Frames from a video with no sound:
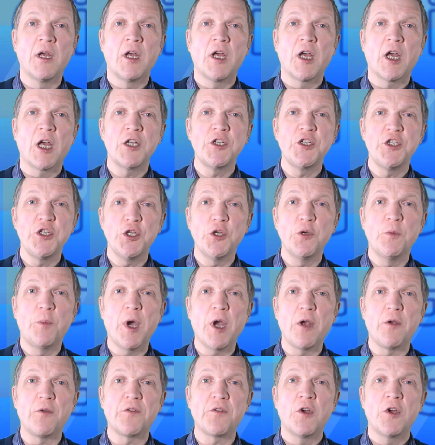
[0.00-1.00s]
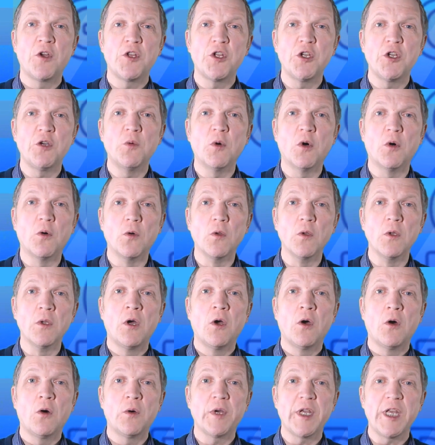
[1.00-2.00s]
and you both, you all,
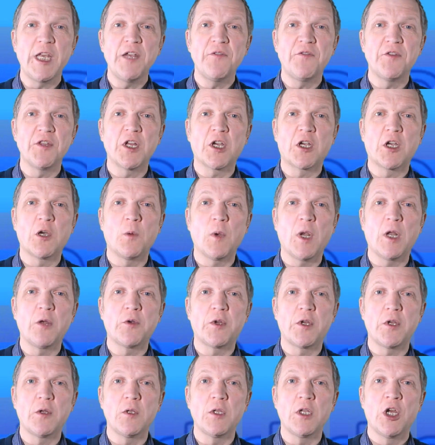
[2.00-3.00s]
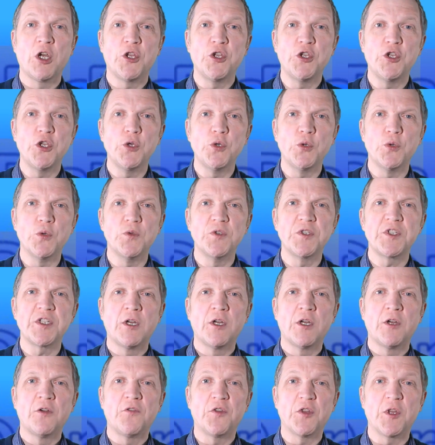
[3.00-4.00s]
or even the colloquial yous
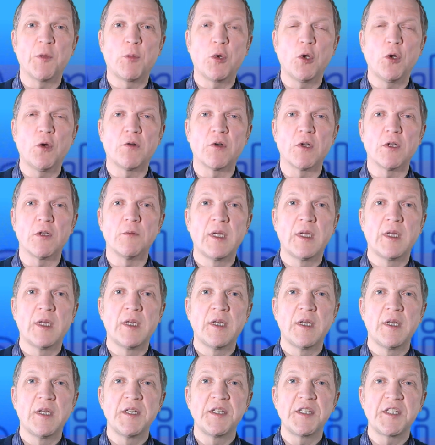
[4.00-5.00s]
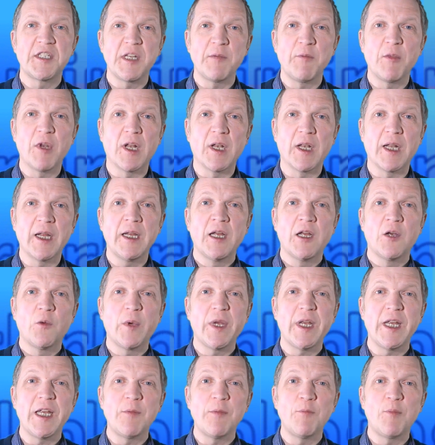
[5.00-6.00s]
for the plural. Similarly,
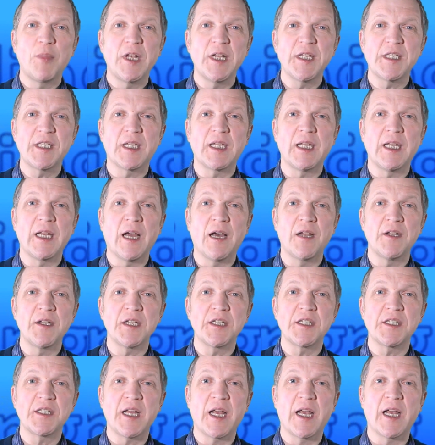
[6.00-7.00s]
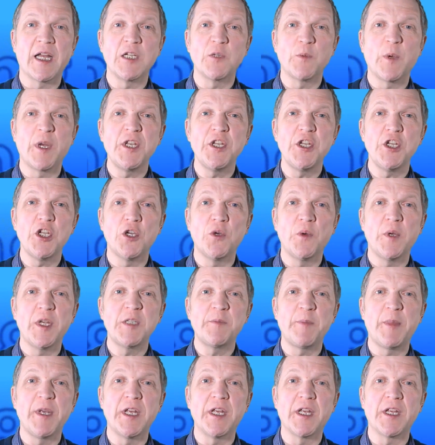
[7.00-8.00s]
we implicitly understand when you is
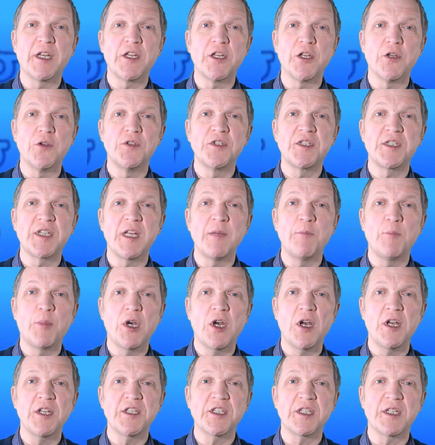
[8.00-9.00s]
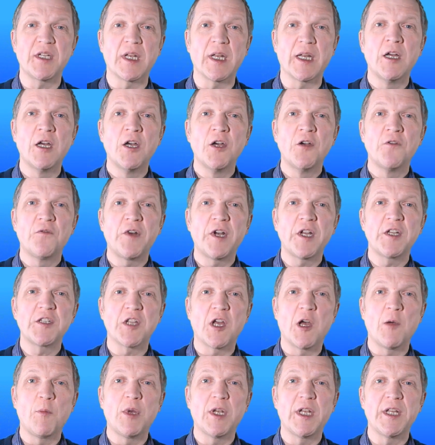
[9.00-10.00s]
being used impersonally, for
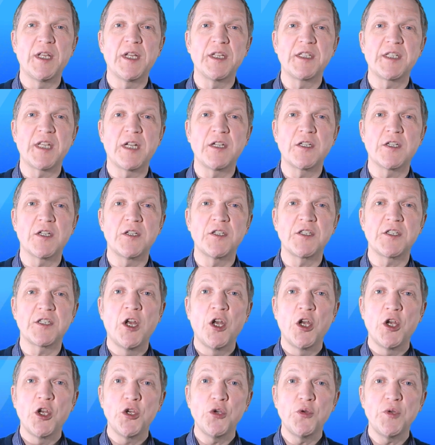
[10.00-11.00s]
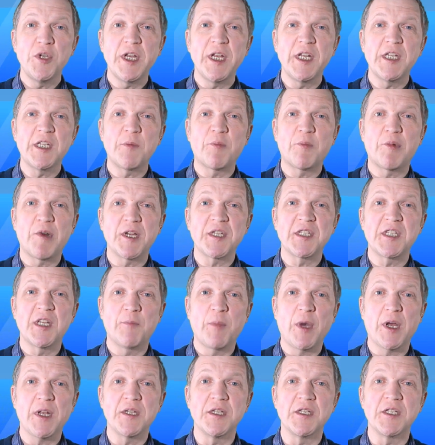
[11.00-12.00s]
example in the sentence, you need to press the
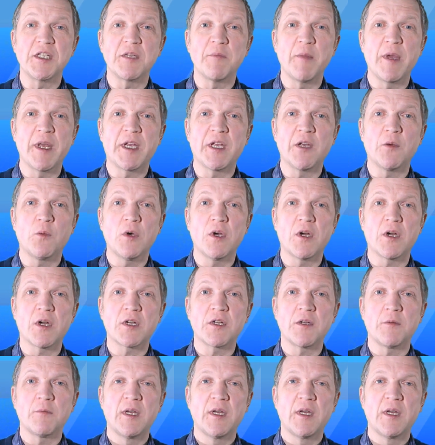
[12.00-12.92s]
button to make it work.